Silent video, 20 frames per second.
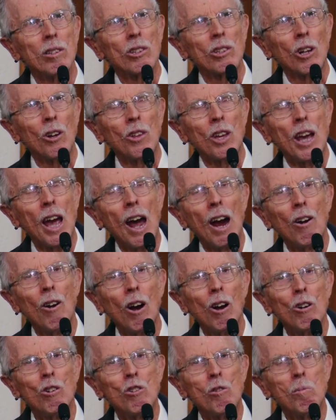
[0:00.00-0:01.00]
So the
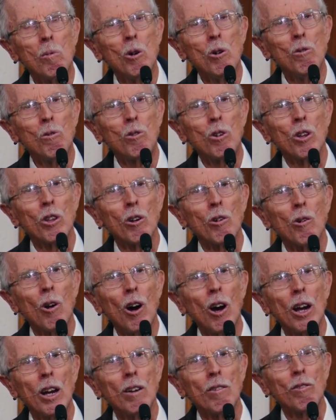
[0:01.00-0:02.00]
arrows move to the
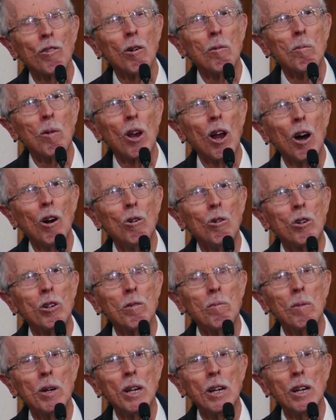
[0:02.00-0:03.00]
right from low to
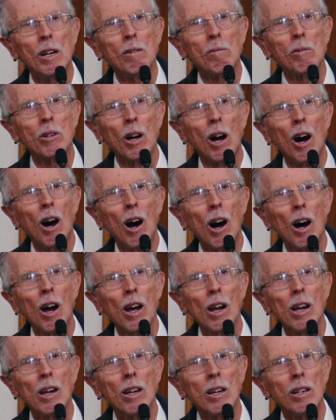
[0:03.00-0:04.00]
medium to
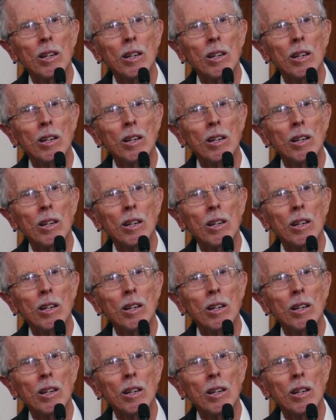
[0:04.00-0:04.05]
high.